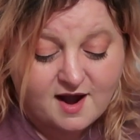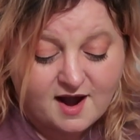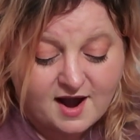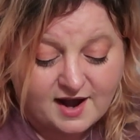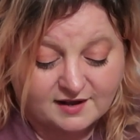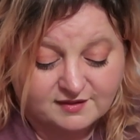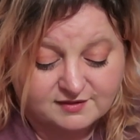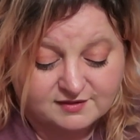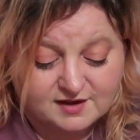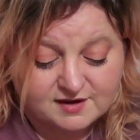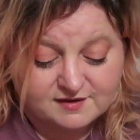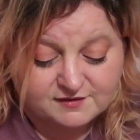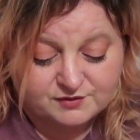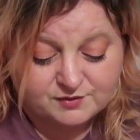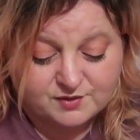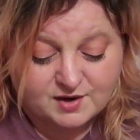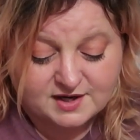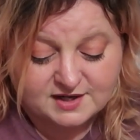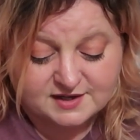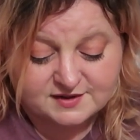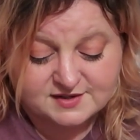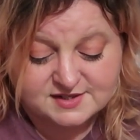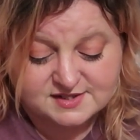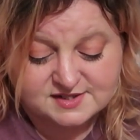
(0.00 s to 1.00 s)
I loved
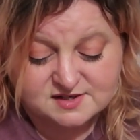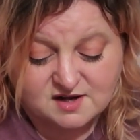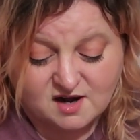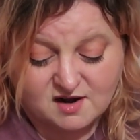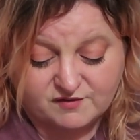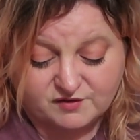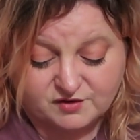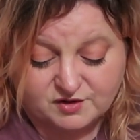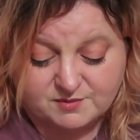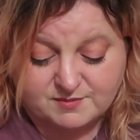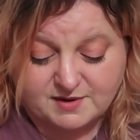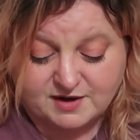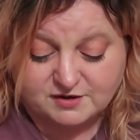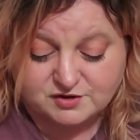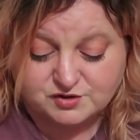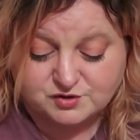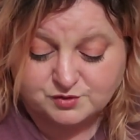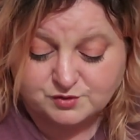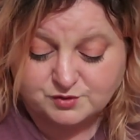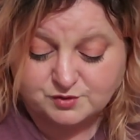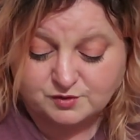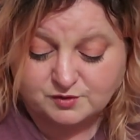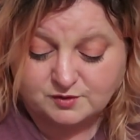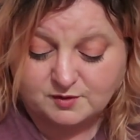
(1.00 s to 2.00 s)
writing this novel about
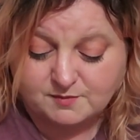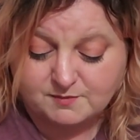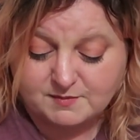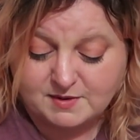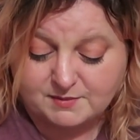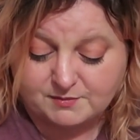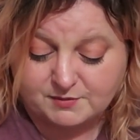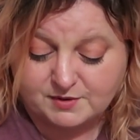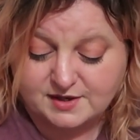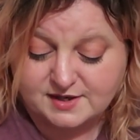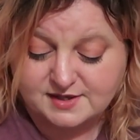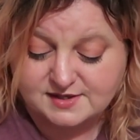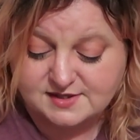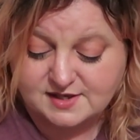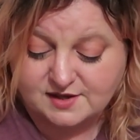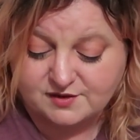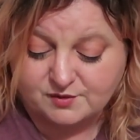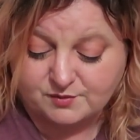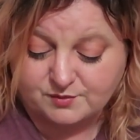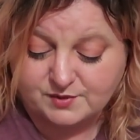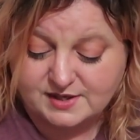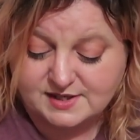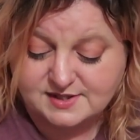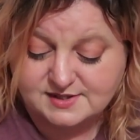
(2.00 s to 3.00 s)
truth, memories, and
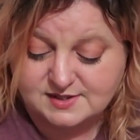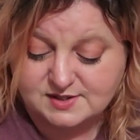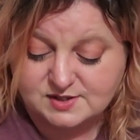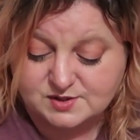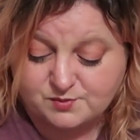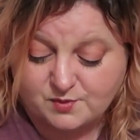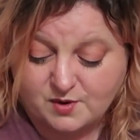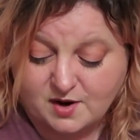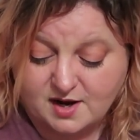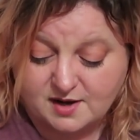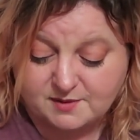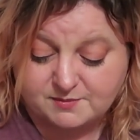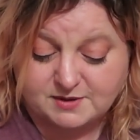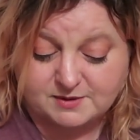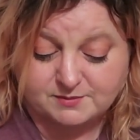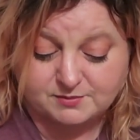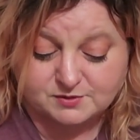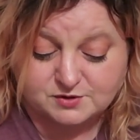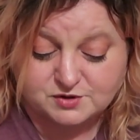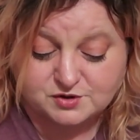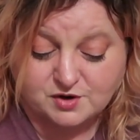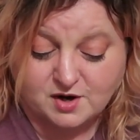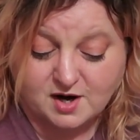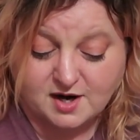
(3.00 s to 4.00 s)
the reasons why
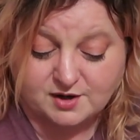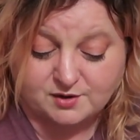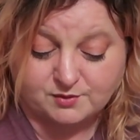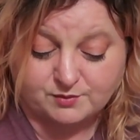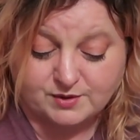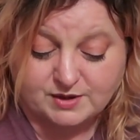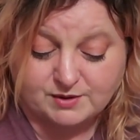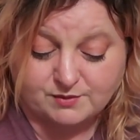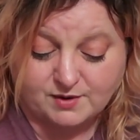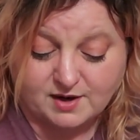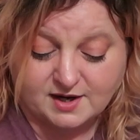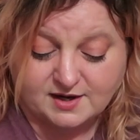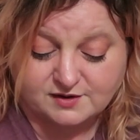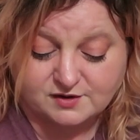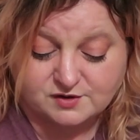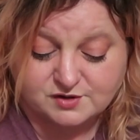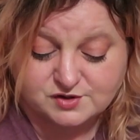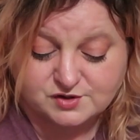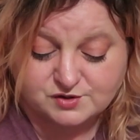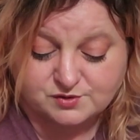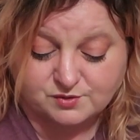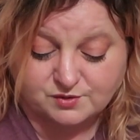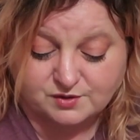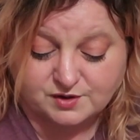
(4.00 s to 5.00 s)
people try to rewrite their
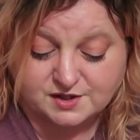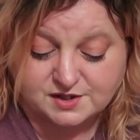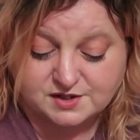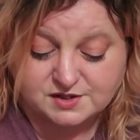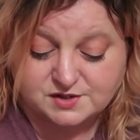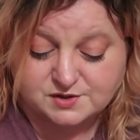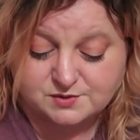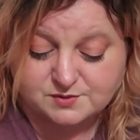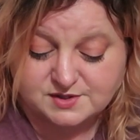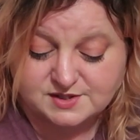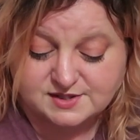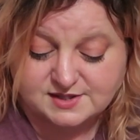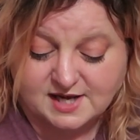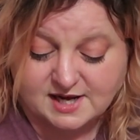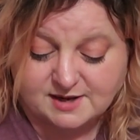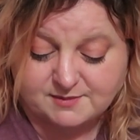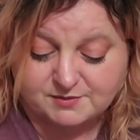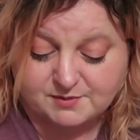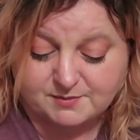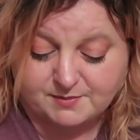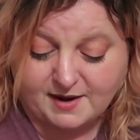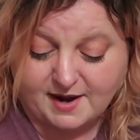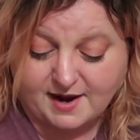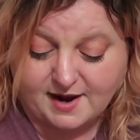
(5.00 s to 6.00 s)
stories to
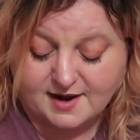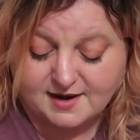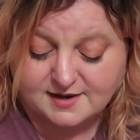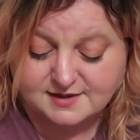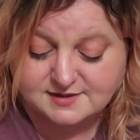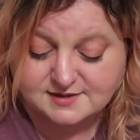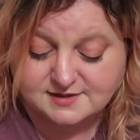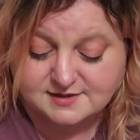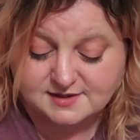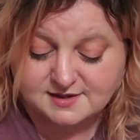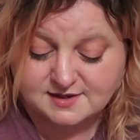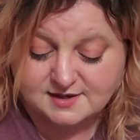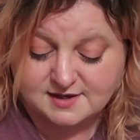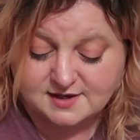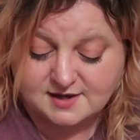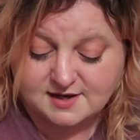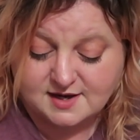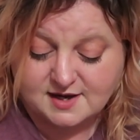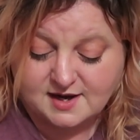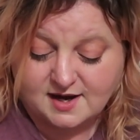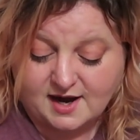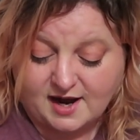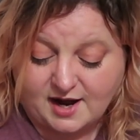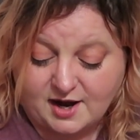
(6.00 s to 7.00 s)
escape the past.
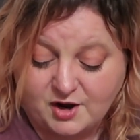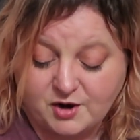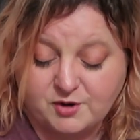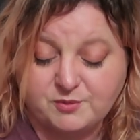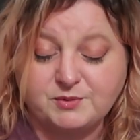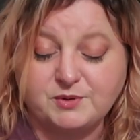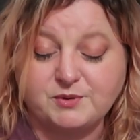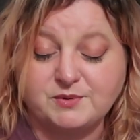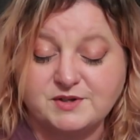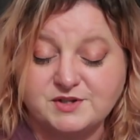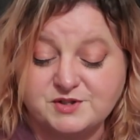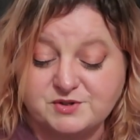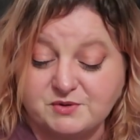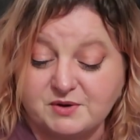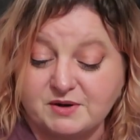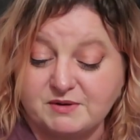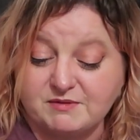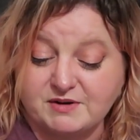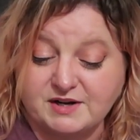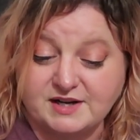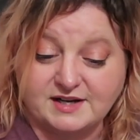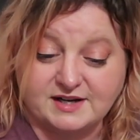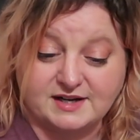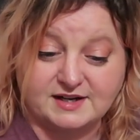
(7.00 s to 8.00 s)
I hope you enjoy
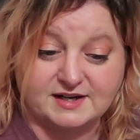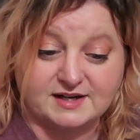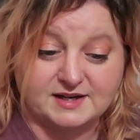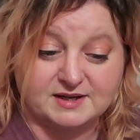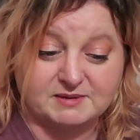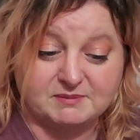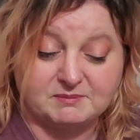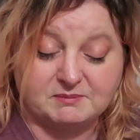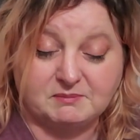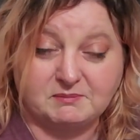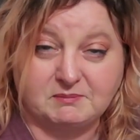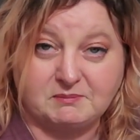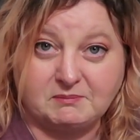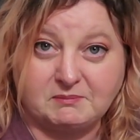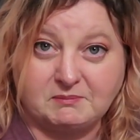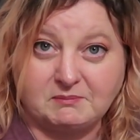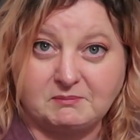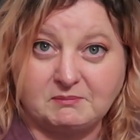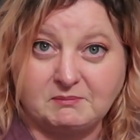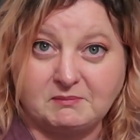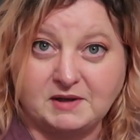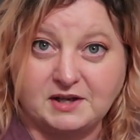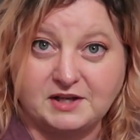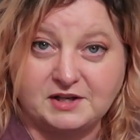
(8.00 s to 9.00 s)
reading it.
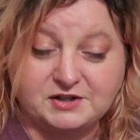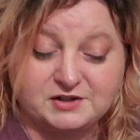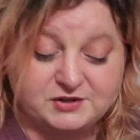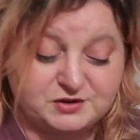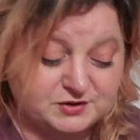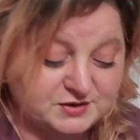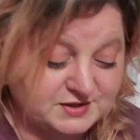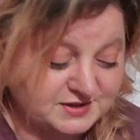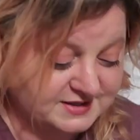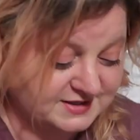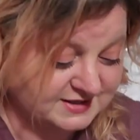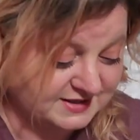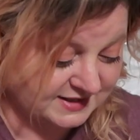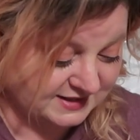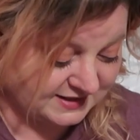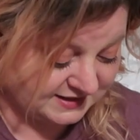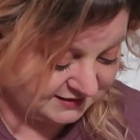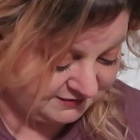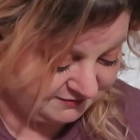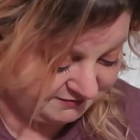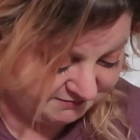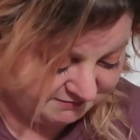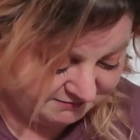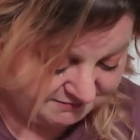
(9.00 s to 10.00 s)

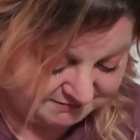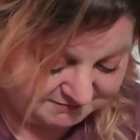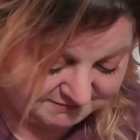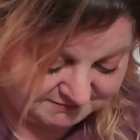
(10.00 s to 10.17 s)
Interesting.